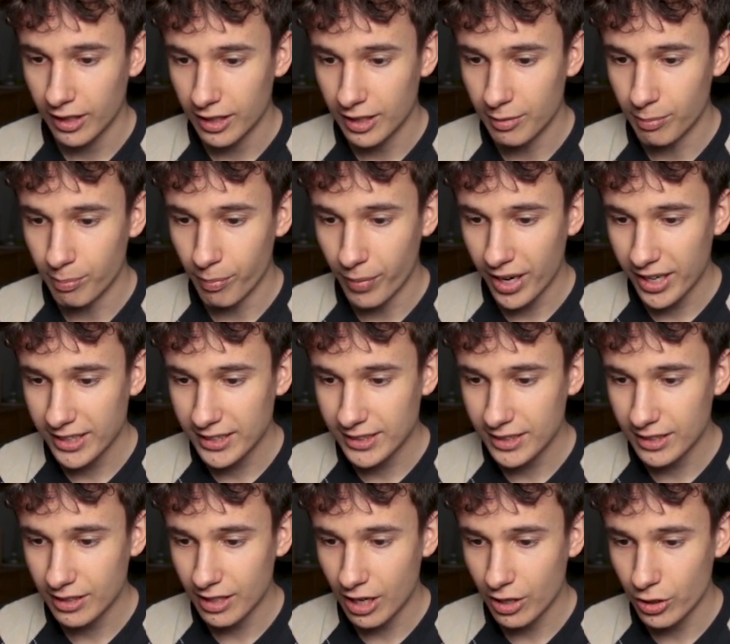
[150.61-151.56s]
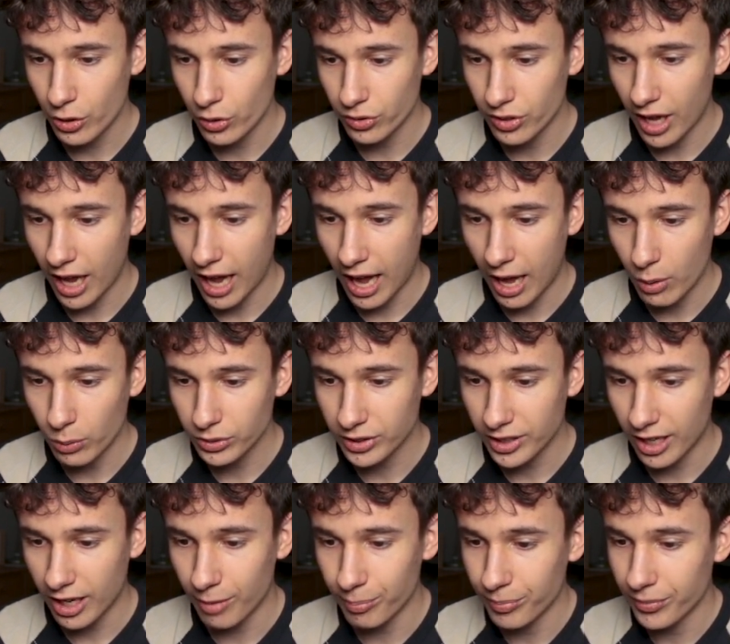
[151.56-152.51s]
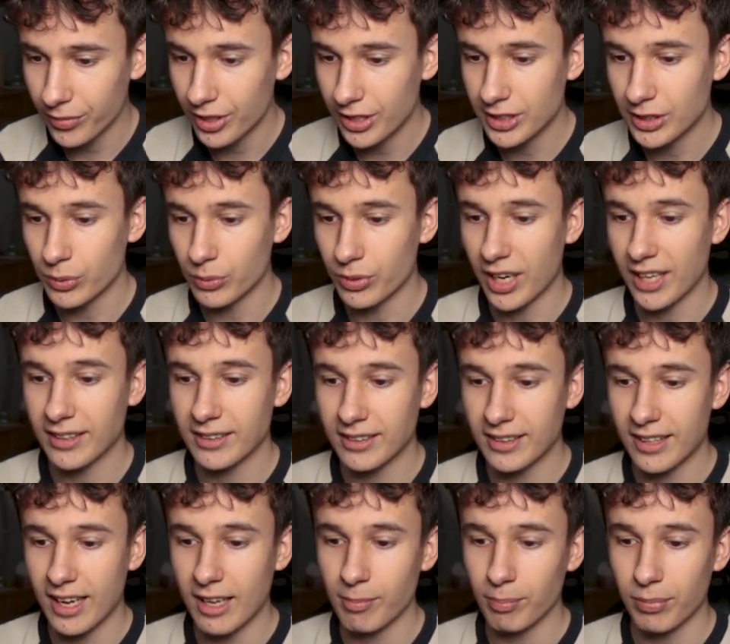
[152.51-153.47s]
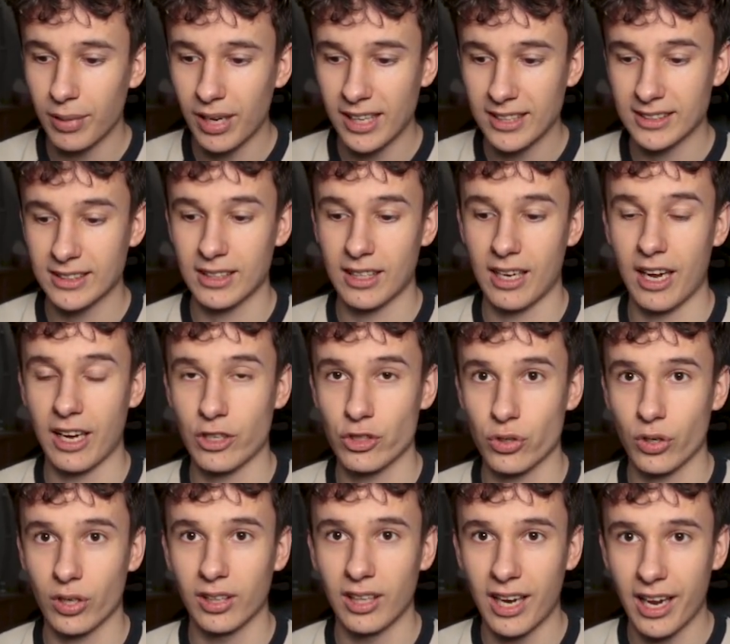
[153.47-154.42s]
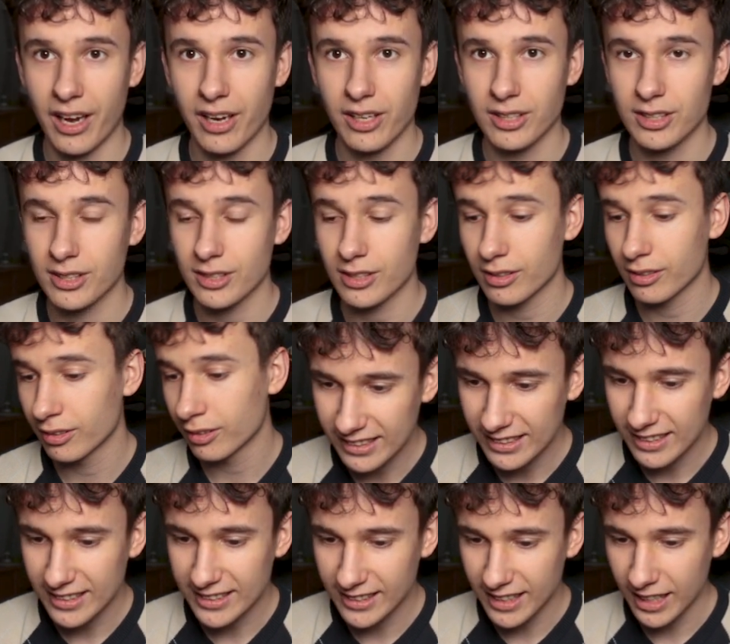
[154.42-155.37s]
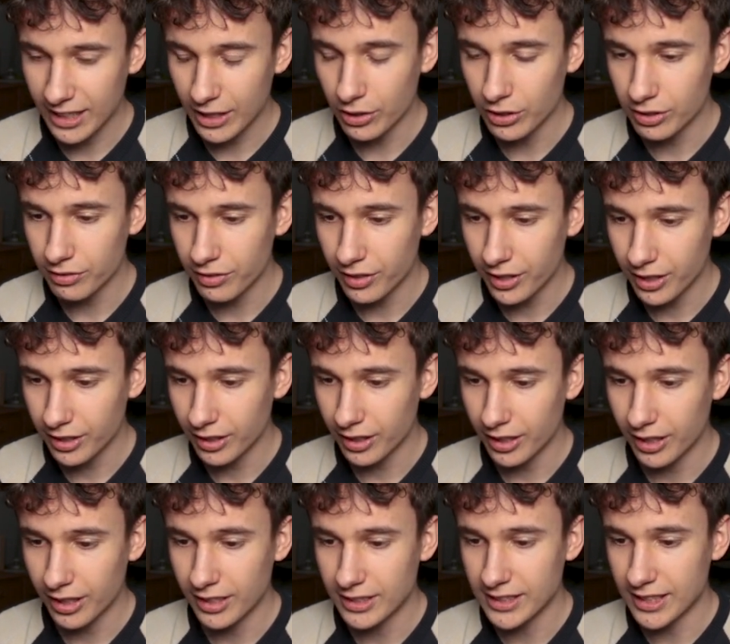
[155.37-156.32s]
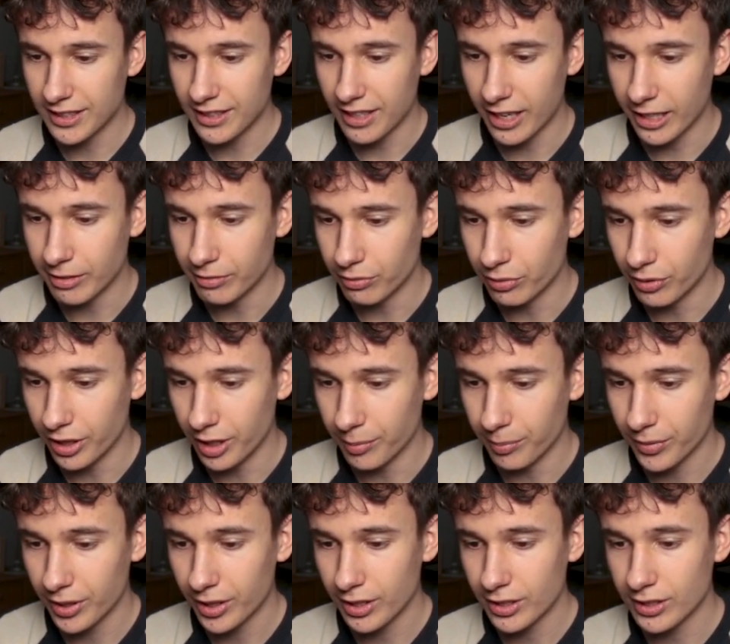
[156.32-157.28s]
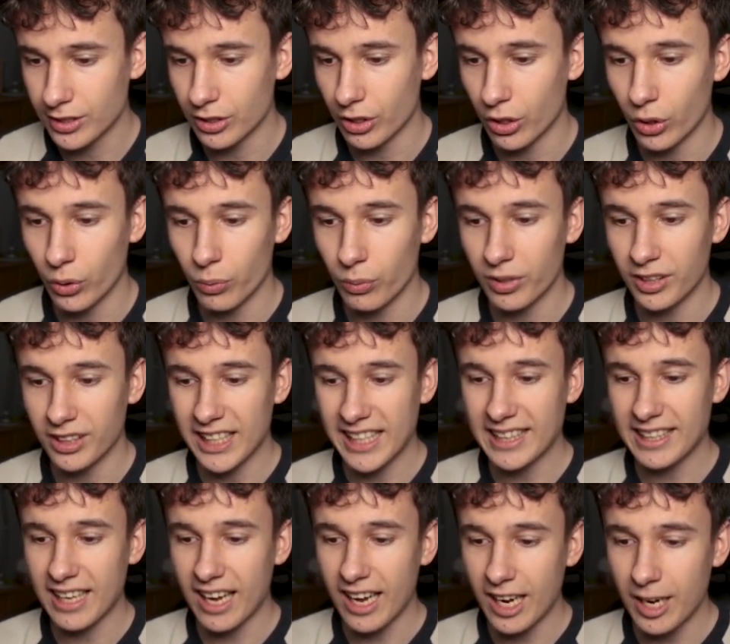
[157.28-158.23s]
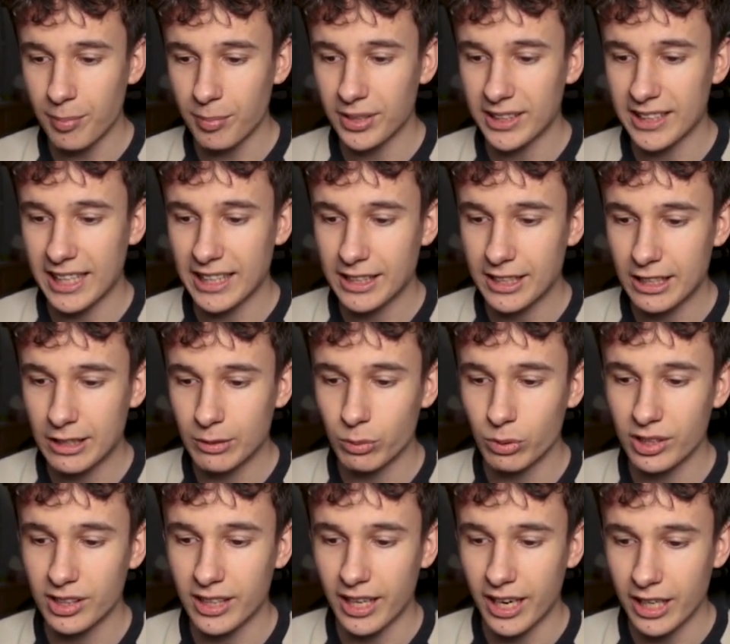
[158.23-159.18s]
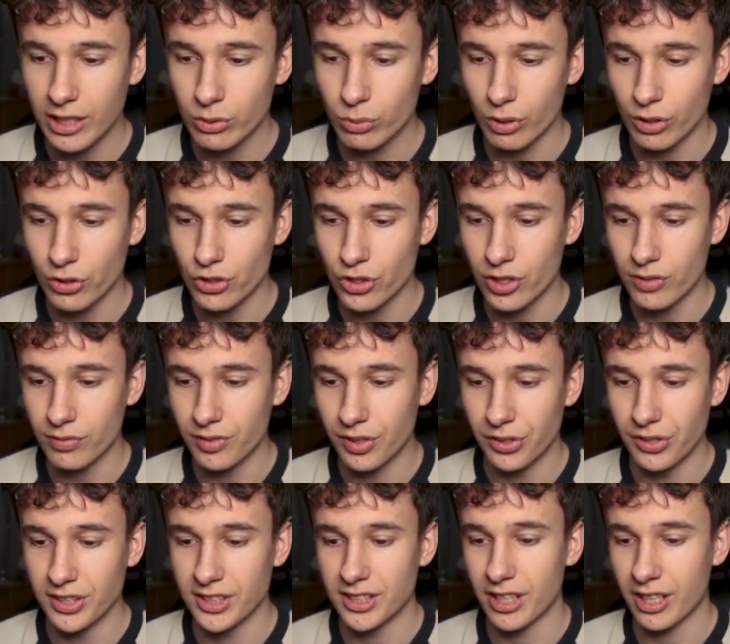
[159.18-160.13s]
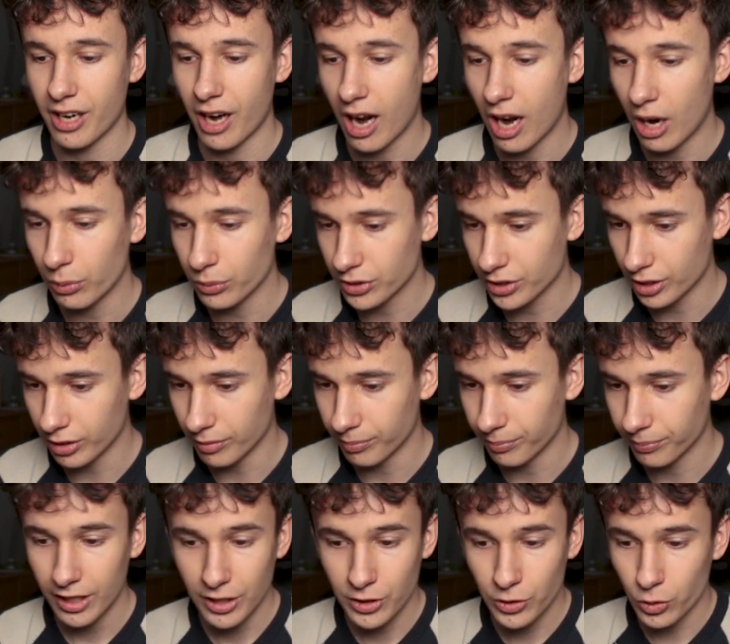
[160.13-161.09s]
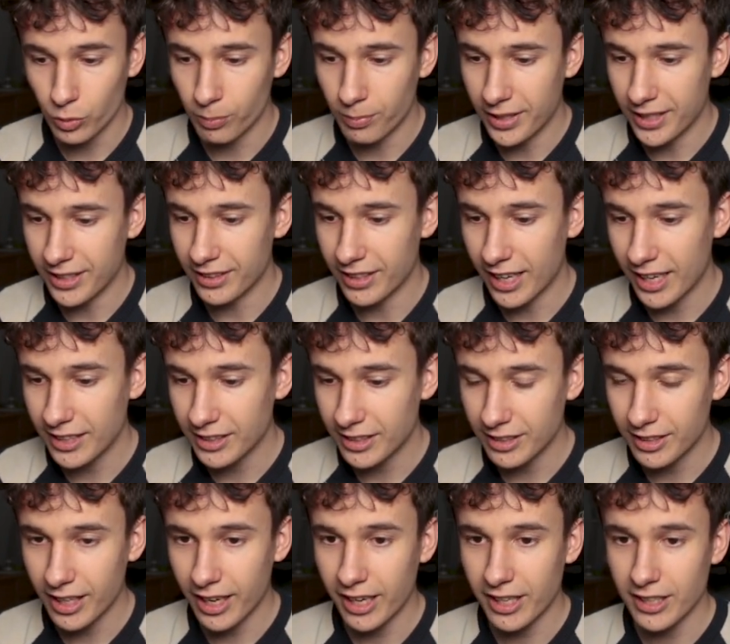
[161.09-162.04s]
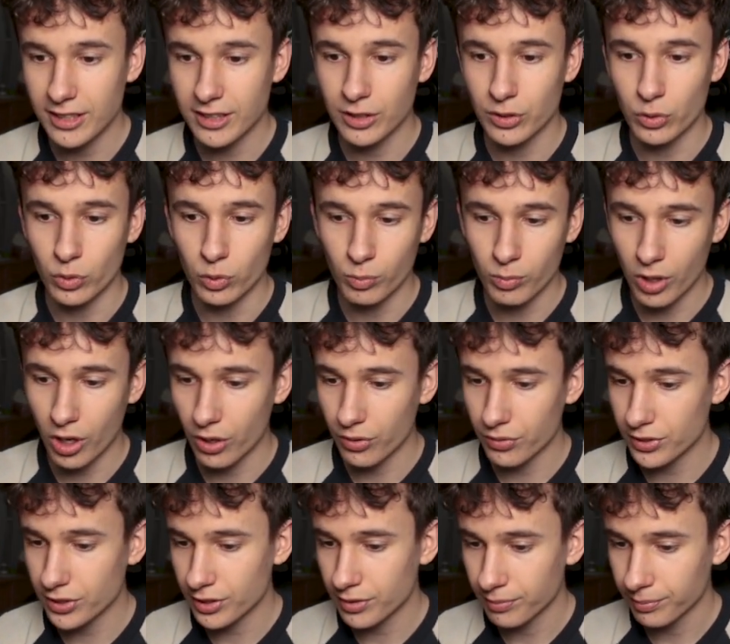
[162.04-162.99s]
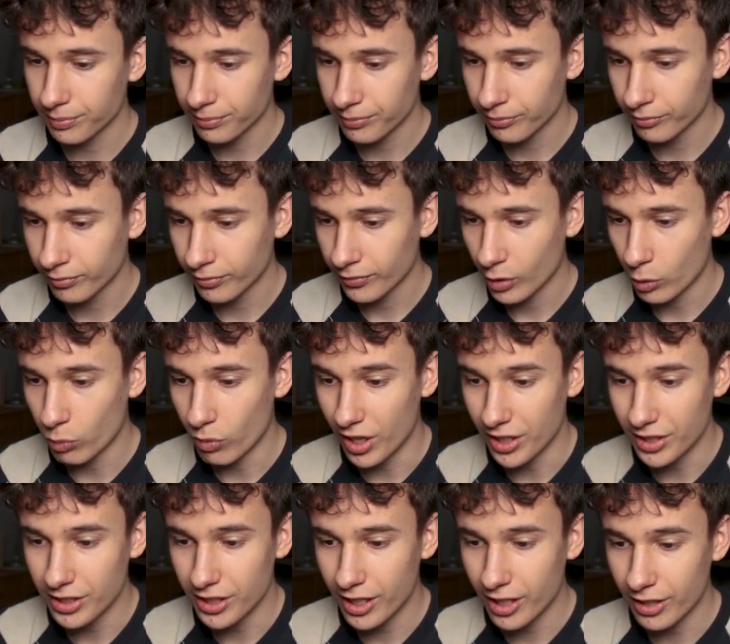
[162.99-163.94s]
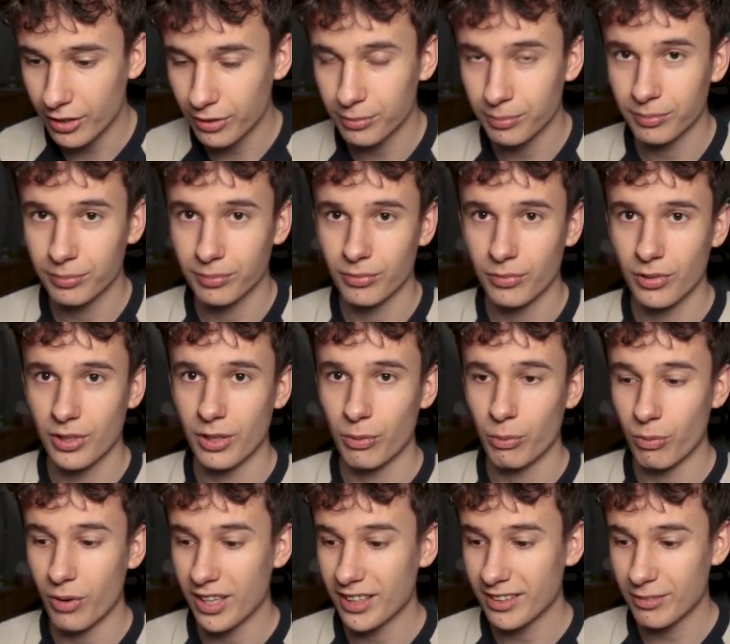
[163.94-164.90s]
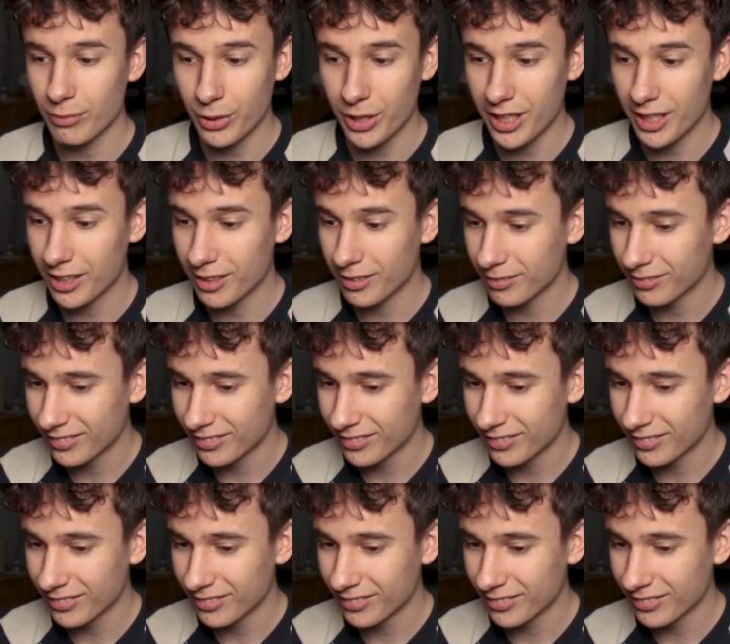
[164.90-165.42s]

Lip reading: In my scenario, the outcome is to get 10 plus extra clients. The second thing is the time frame. So the time that it will take to achieve the desired outcome. It could be 90 days, 2 months, 1 year, 1 week,